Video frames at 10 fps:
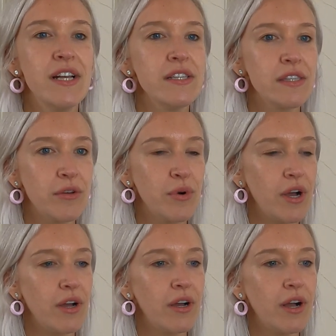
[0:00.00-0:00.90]
So
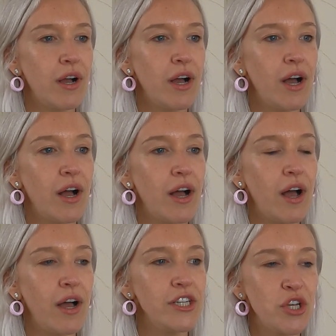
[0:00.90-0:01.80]

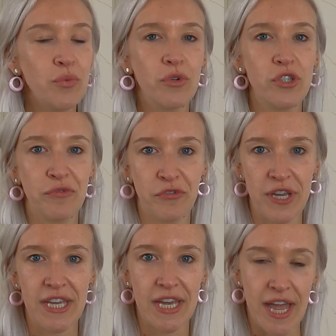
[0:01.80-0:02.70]
I don't want to
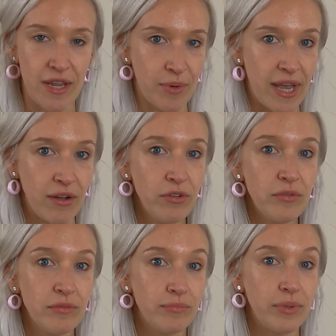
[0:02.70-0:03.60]
freak anyone out,
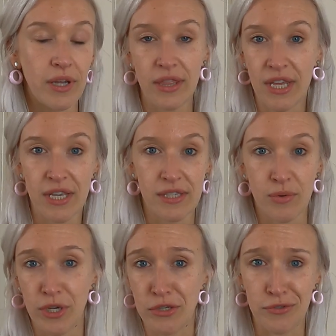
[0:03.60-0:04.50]
but I think it's
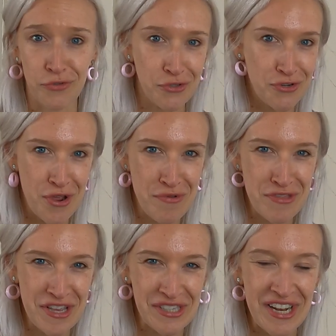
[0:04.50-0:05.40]
quite useful to know
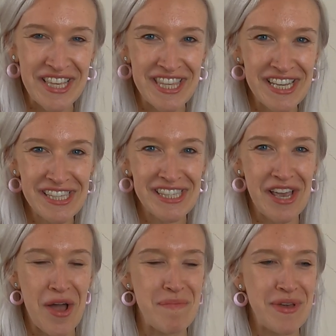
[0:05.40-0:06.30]
things like this
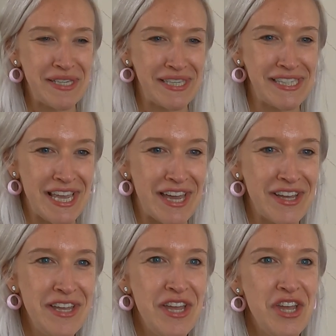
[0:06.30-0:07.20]
as a
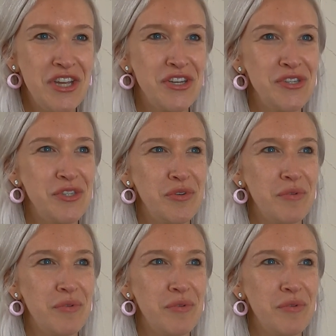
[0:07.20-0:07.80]
singer, because